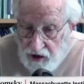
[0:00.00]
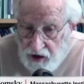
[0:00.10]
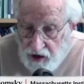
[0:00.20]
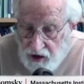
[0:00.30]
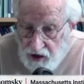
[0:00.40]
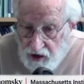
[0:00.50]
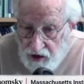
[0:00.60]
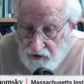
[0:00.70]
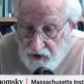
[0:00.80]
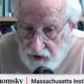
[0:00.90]
and the
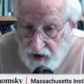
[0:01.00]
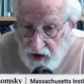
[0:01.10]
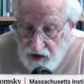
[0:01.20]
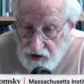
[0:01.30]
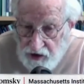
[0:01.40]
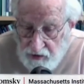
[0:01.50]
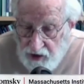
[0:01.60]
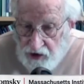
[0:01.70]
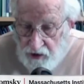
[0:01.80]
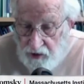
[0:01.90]
favelas, the
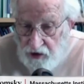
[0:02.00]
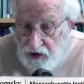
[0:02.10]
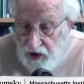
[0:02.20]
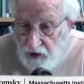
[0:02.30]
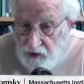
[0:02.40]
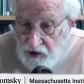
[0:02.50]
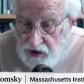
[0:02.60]
miserable slums